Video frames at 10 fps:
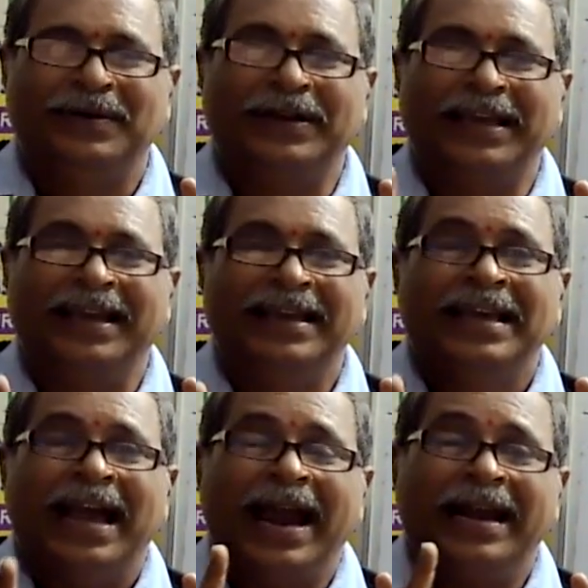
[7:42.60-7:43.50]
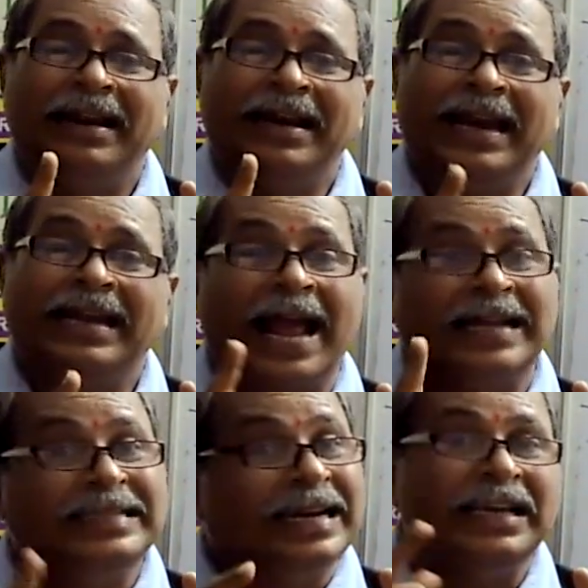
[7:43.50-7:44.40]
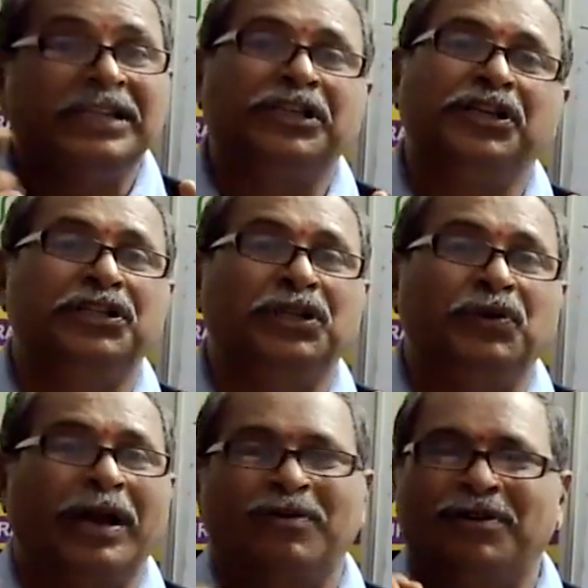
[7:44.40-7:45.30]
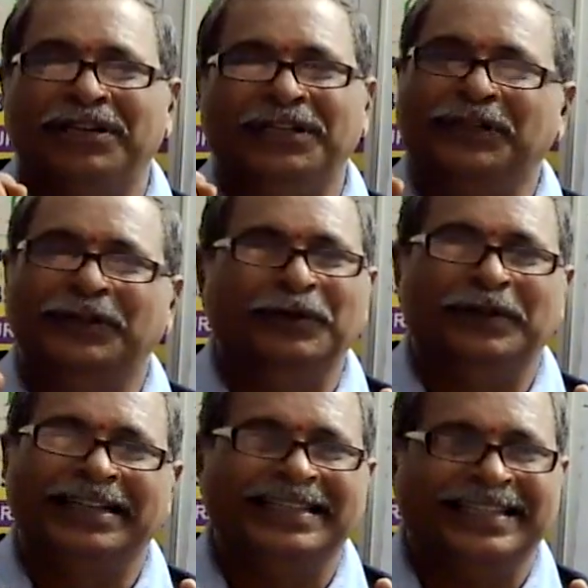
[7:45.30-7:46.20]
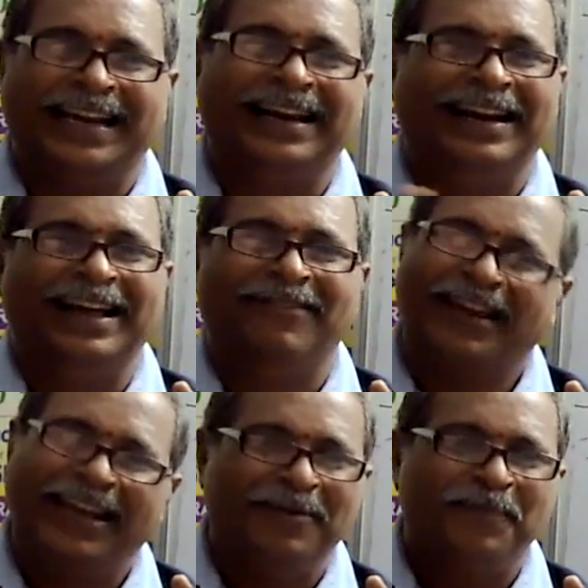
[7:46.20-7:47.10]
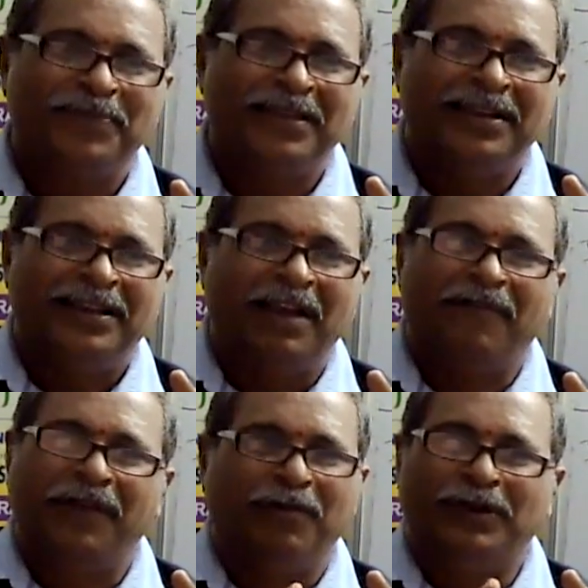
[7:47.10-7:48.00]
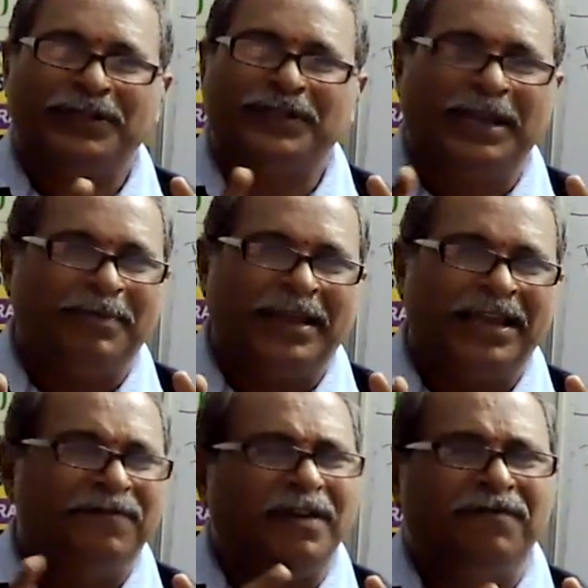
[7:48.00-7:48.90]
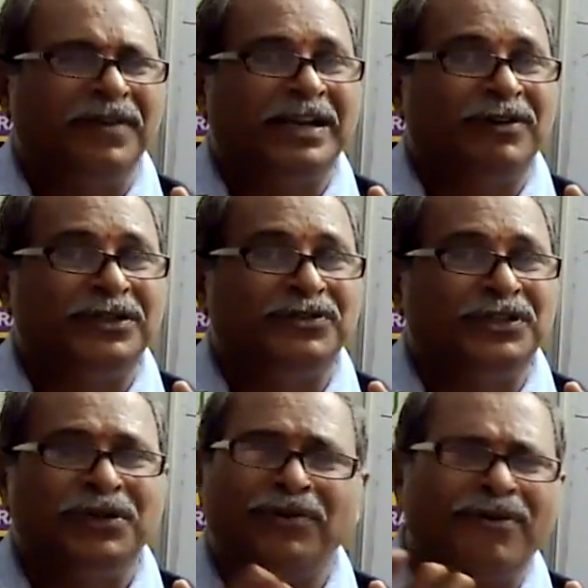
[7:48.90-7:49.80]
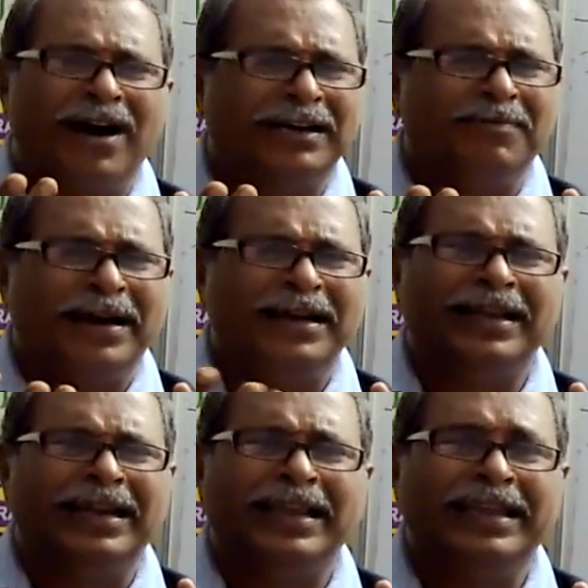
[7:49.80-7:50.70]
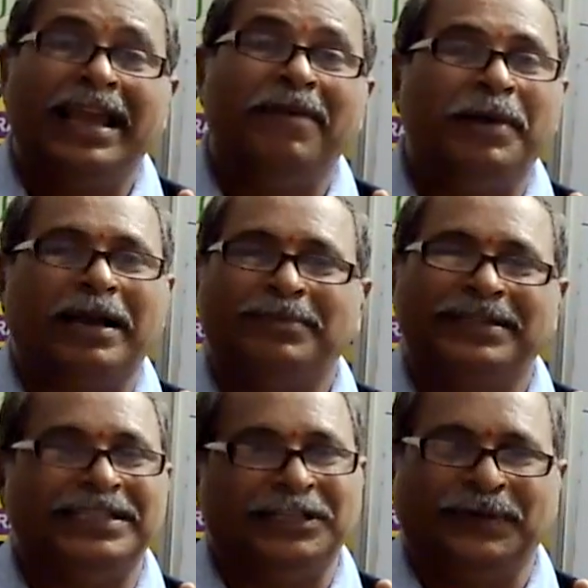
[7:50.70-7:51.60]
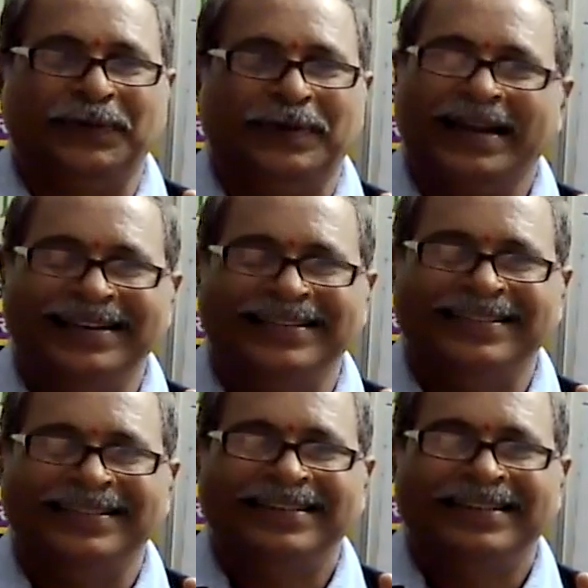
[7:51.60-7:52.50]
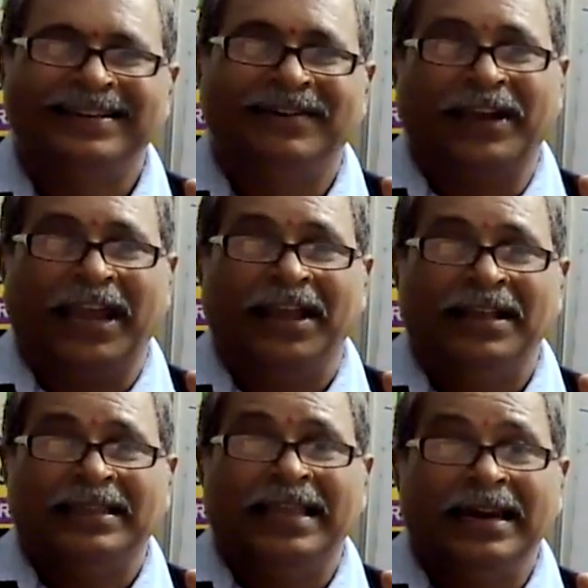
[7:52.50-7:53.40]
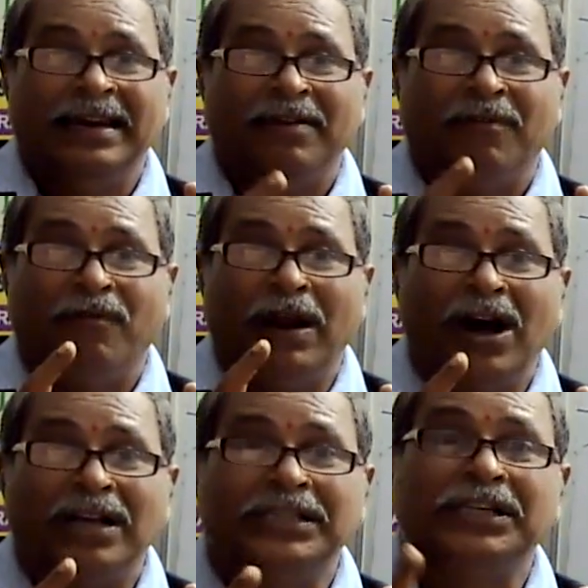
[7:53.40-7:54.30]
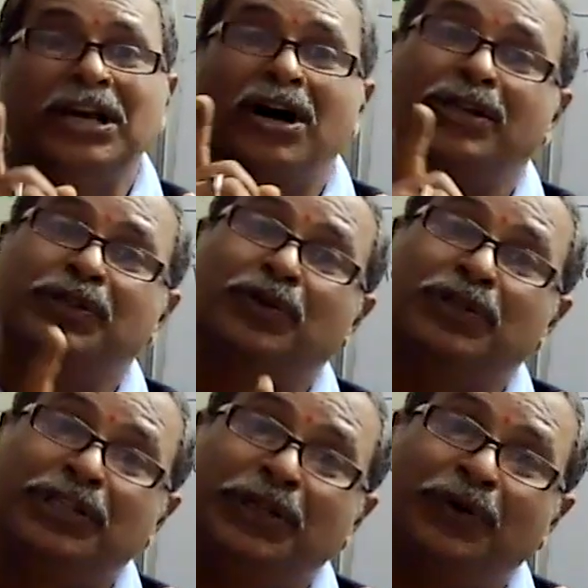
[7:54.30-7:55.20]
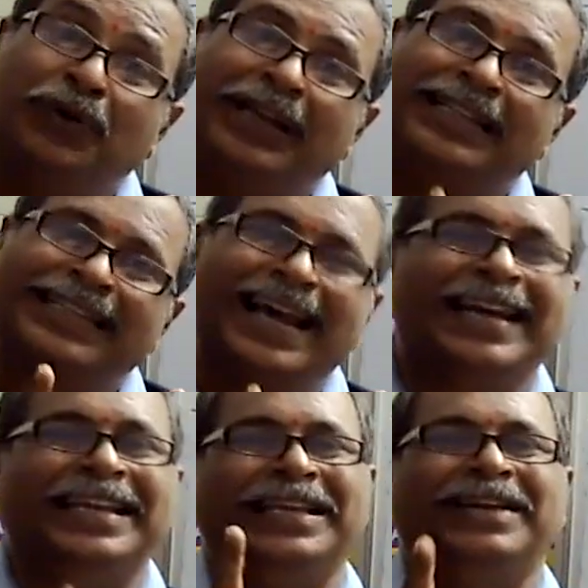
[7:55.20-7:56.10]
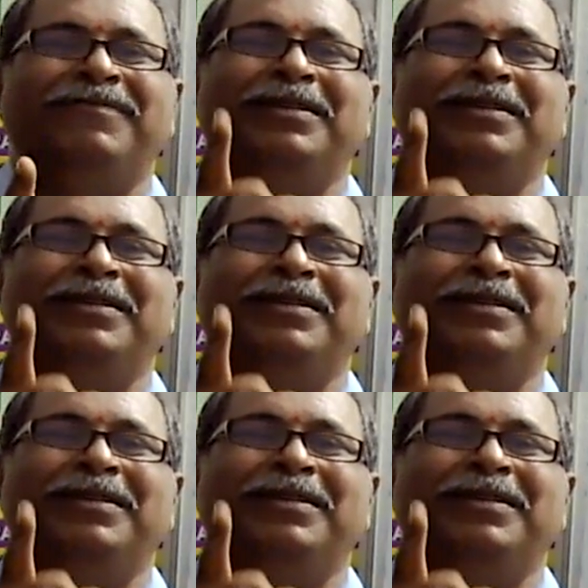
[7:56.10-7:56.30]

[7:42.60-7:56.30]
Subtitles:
zero, okay, and the net acceleration is zero according to Newton's second law, okay, F equals to ma. If F equals to zero, automatically A becomes zero, right? Okay, then velocity also zero in static.